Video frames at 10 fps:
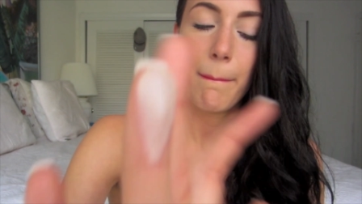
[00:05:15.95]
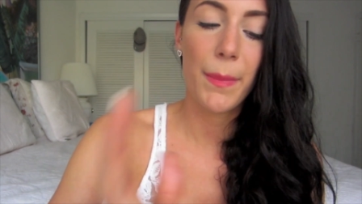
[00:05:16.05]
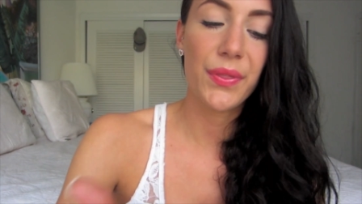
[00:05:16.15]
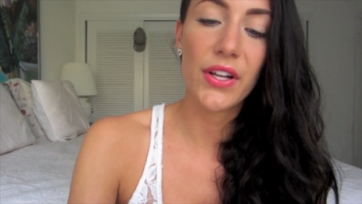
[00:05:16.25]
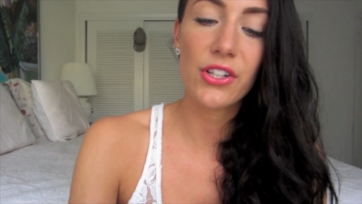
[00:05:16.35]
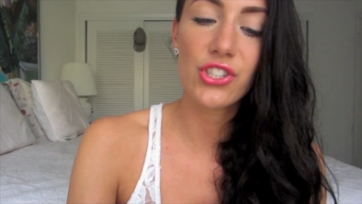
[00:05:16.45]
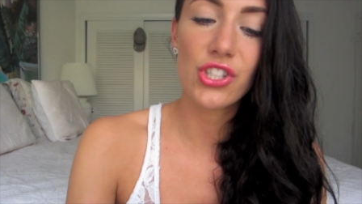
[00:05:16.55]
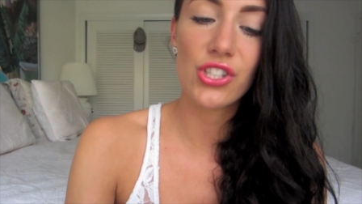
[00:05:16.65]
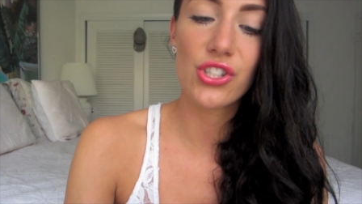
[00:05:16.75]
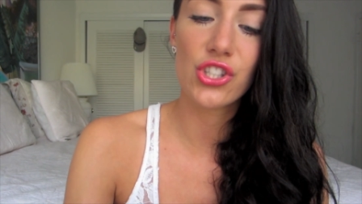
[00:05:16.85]
but there's
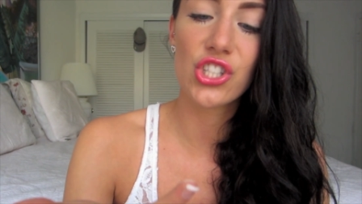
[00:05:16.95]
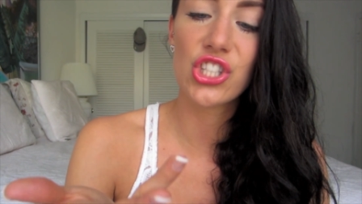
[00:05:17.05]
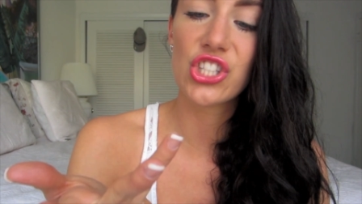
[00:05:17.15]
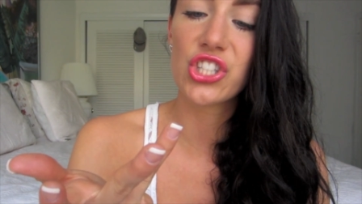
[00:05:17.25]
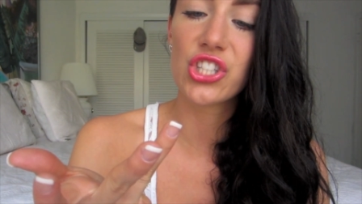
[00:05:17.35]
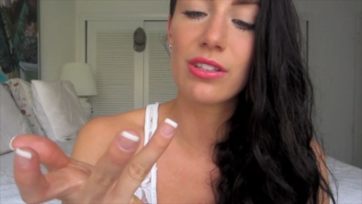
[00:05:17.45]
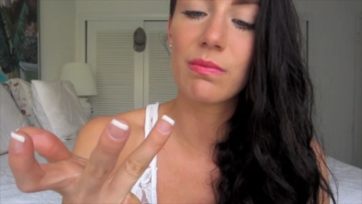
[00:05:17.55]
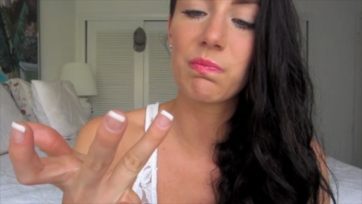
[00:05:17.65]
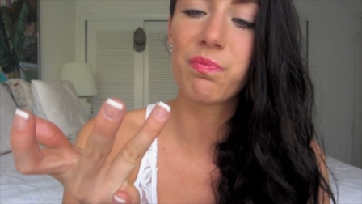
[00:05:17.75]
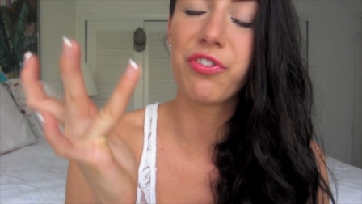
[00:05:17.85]
just
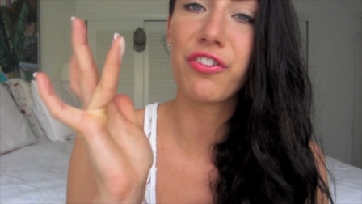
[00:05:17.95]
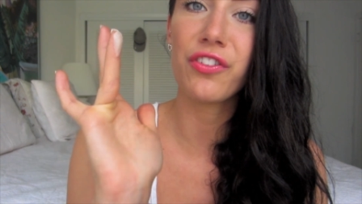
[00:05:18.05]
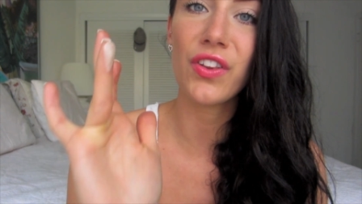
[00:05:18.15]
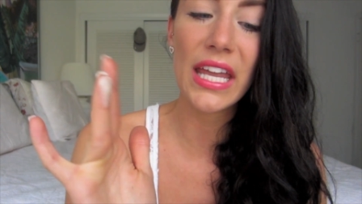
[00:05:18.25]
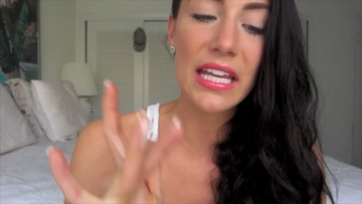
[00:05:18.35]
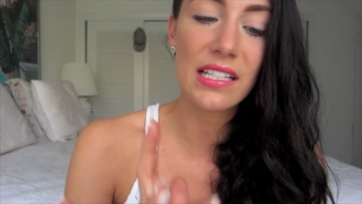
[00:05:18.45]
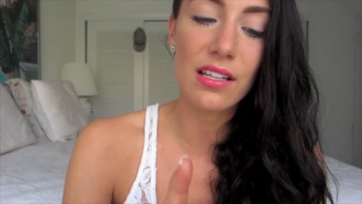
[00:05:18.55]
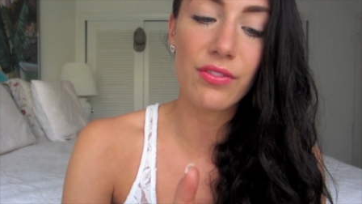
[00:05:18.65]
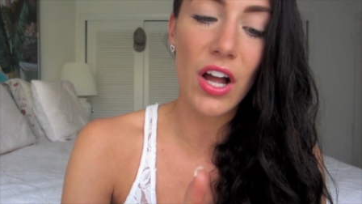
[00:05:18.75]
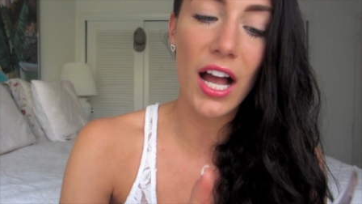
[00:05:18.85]
flakes
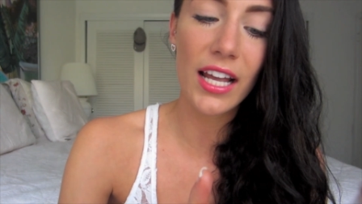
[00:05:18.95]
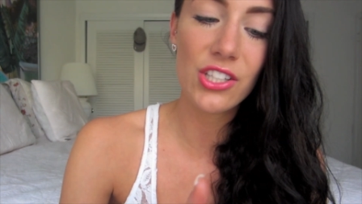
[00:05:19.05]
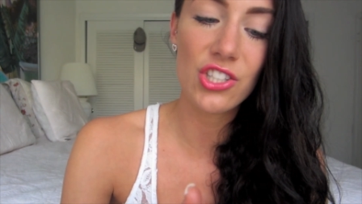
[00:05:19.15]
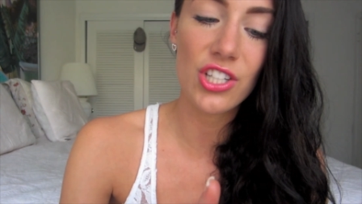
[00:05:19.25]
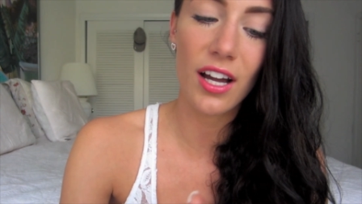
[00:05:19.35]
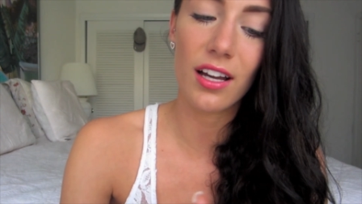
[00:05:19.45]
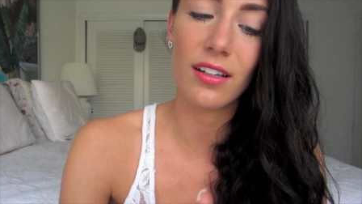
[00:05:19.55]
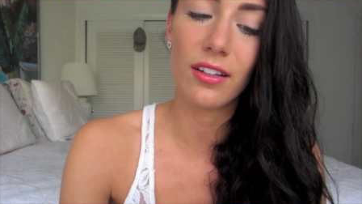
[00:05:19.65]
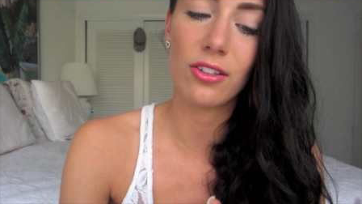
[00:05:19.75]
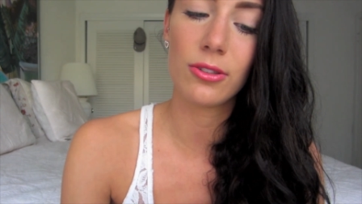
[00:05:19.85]
of
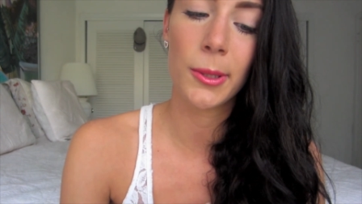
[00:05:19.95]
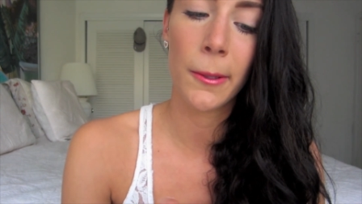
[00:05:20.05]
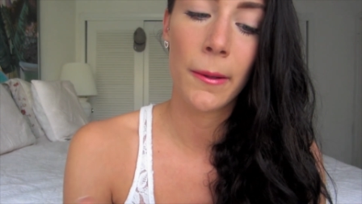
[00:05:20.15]
eyeshadow.